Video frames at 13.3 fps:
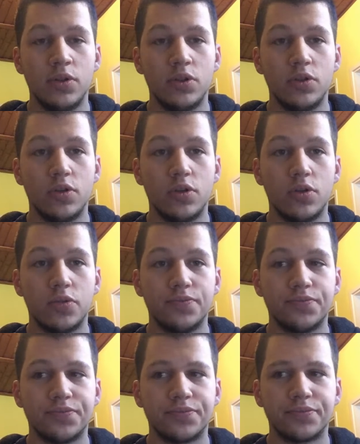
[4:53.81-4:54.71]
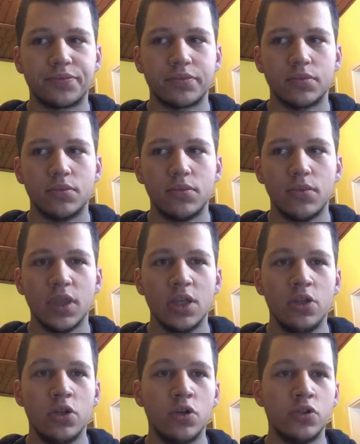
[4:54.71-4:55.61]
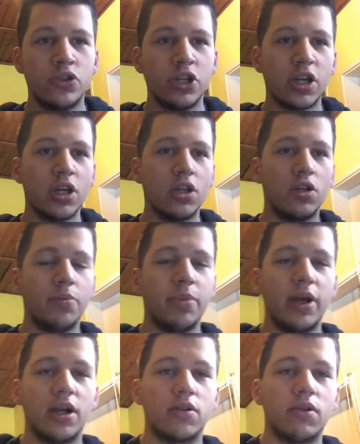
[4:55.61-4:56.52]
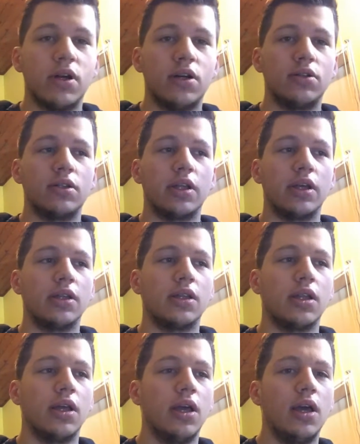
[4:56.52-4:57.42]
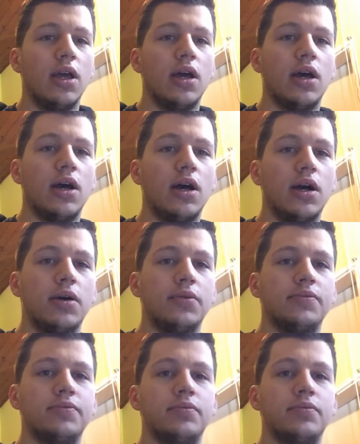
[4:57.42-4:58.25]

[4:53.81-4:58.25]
you know, checking your background and